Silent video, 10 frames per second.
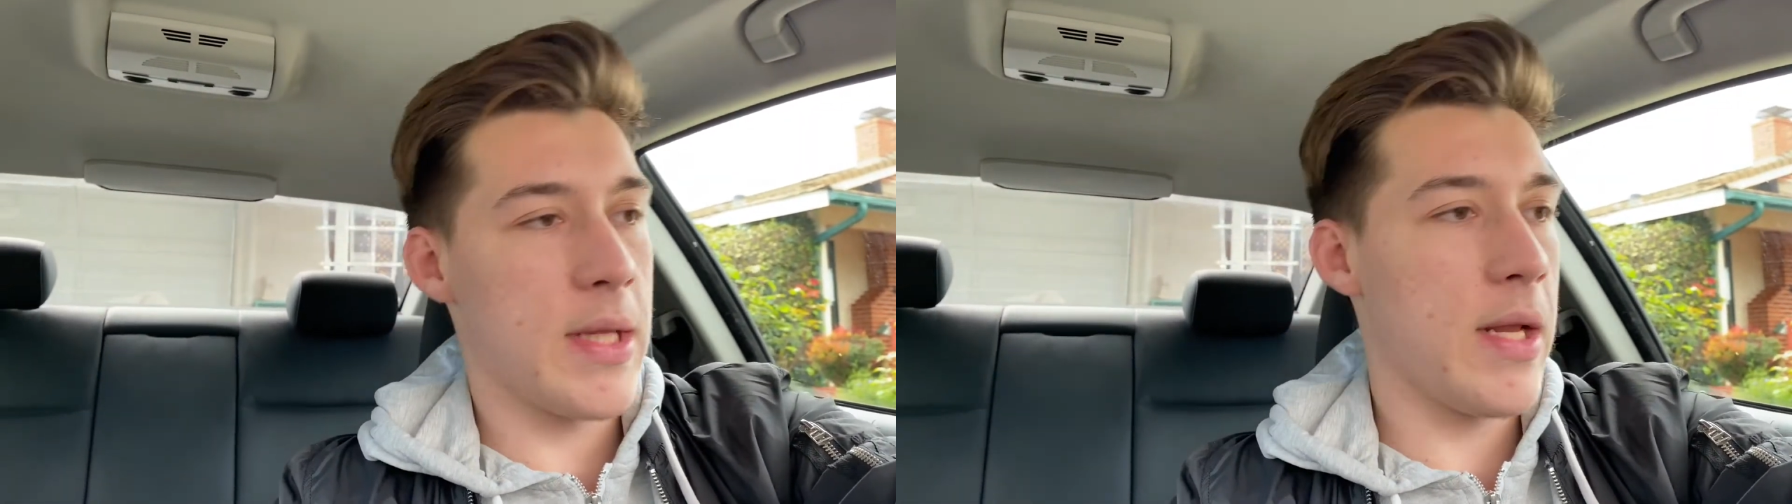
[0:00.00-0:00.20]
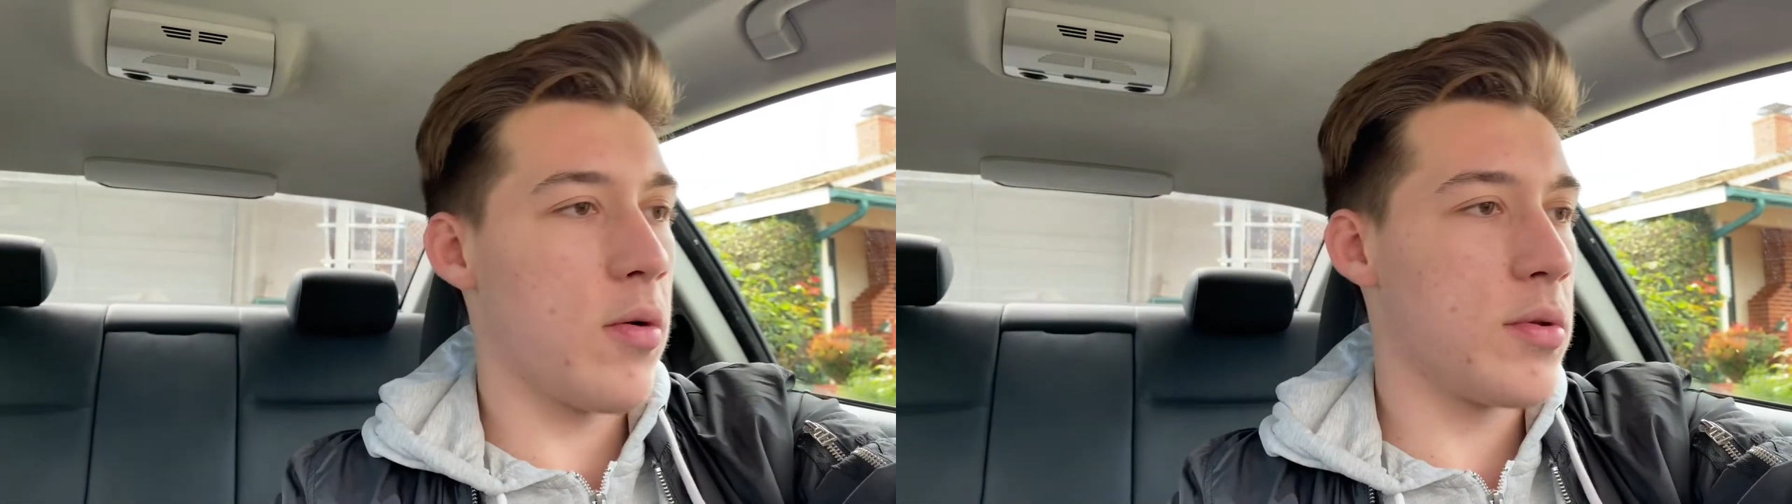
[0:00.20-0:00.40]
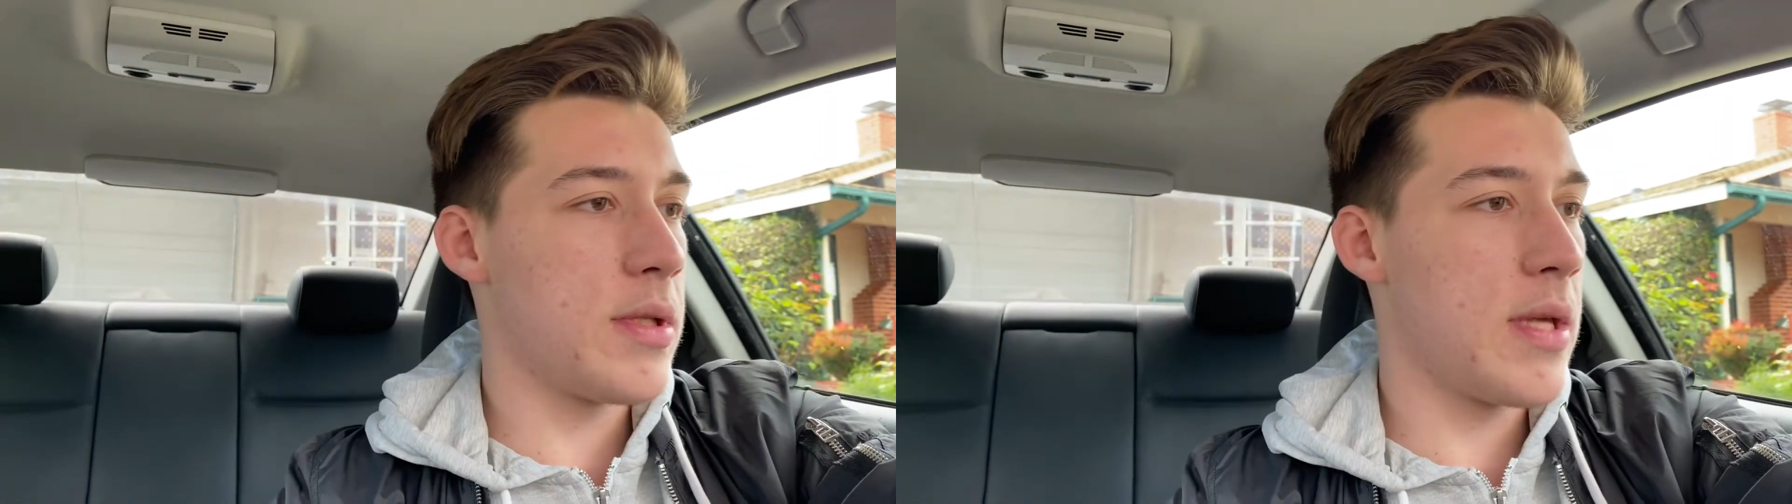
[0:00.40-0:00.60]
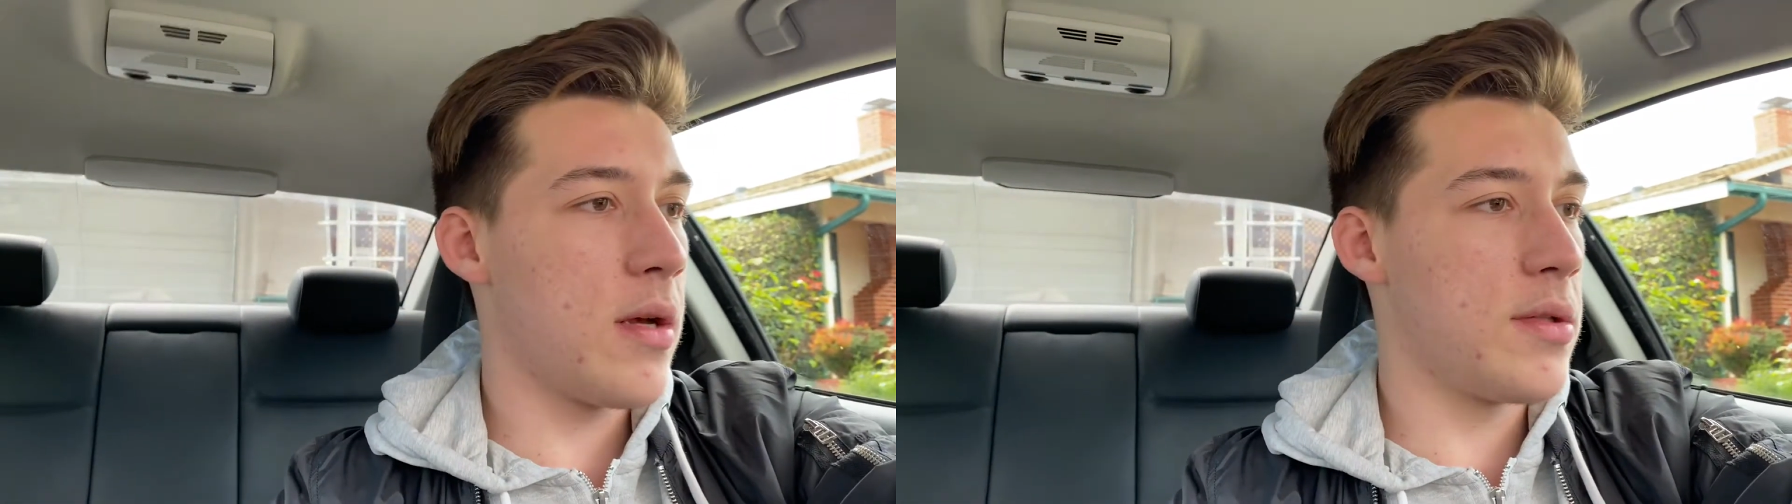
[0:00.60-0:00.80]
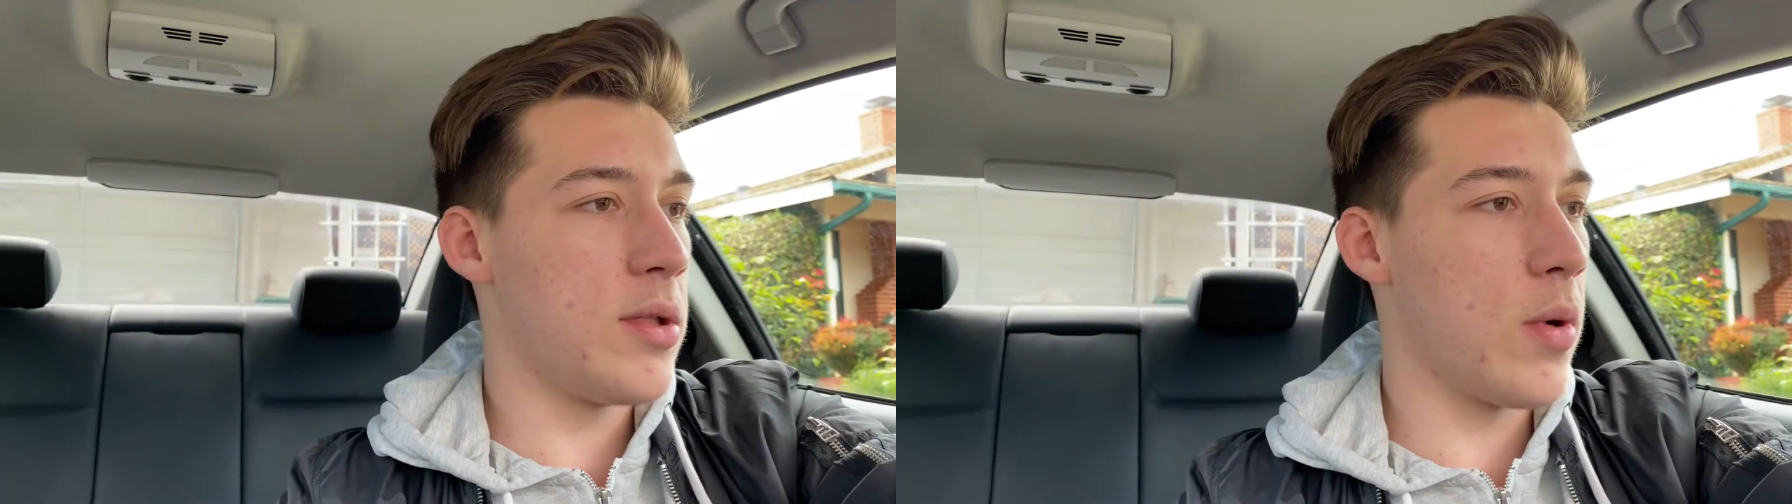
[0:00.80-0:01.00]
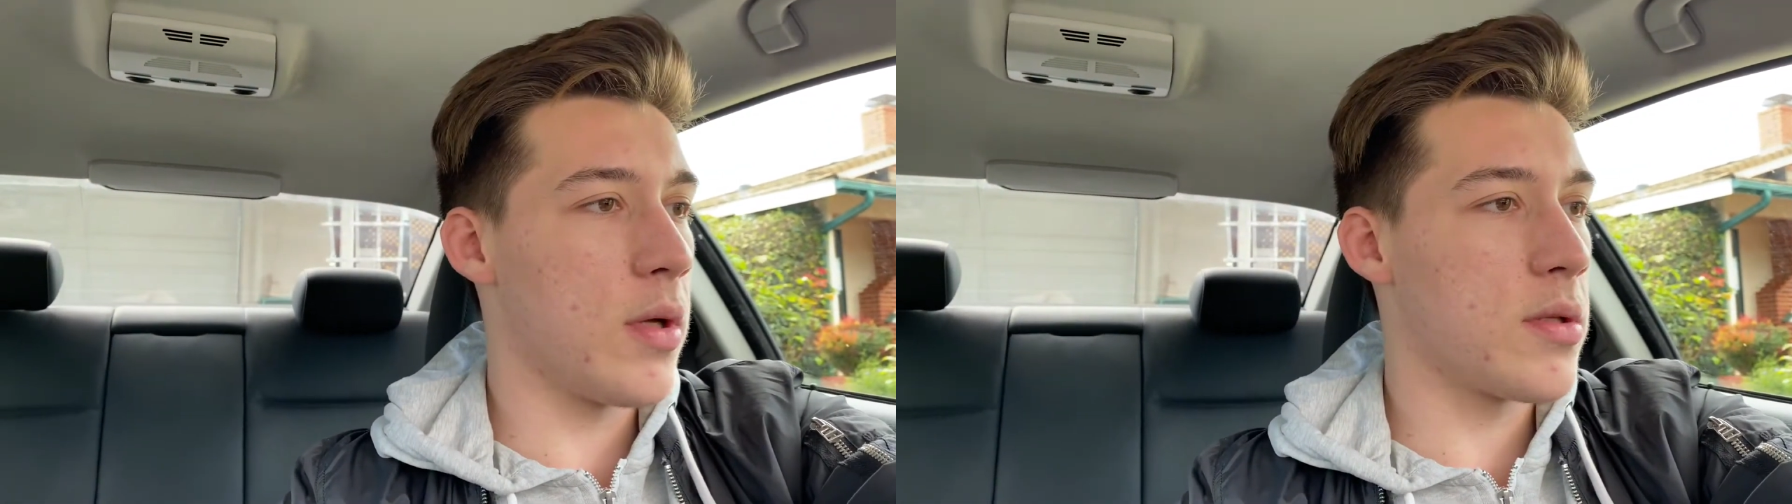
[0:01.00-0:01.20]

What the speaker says: They don't sell too well,